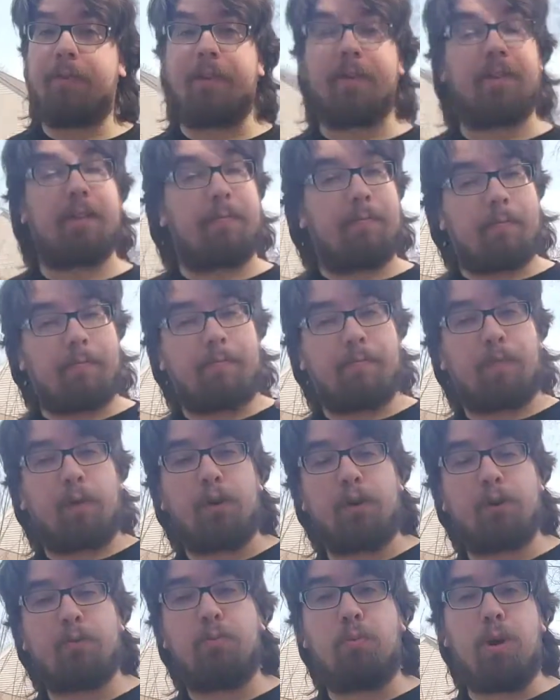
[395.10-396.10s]
is the
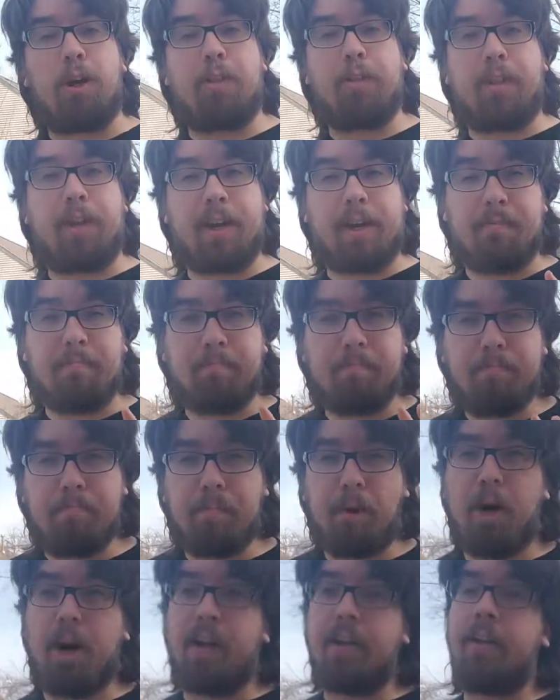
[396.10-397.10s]
first one that I
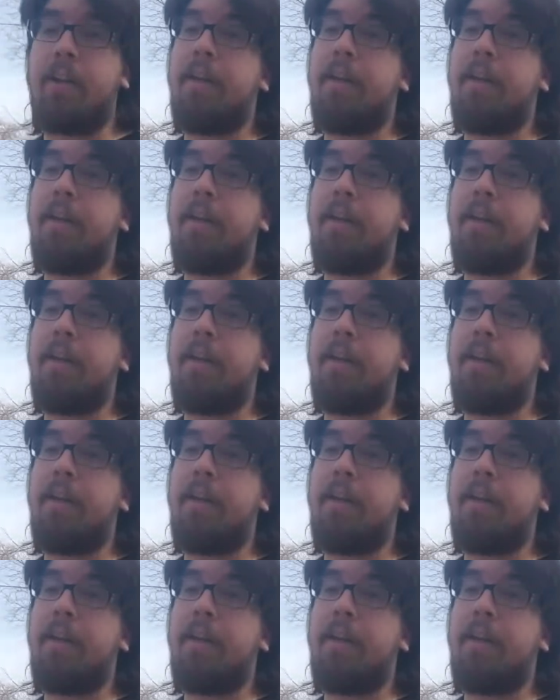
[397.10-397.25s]
bought